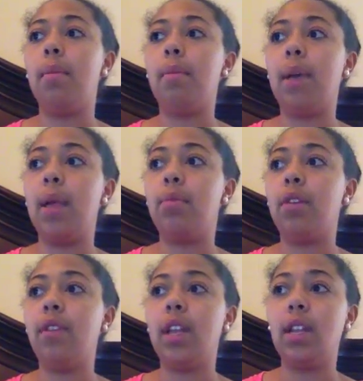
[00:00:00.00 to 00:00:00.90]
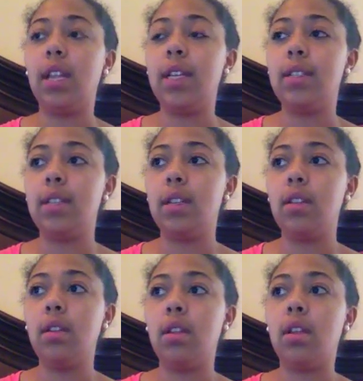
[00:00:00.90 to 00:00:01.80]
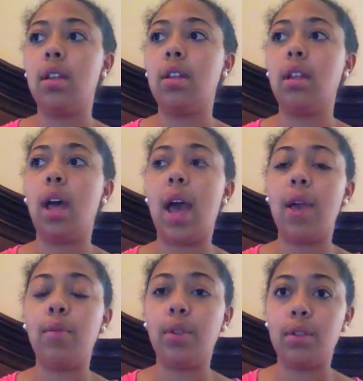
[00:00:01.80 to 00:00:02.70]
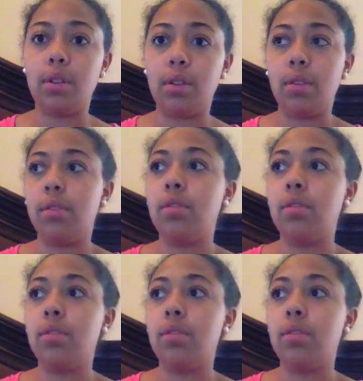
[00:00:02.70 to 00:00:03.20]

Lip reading: My abbreviated lesson, I would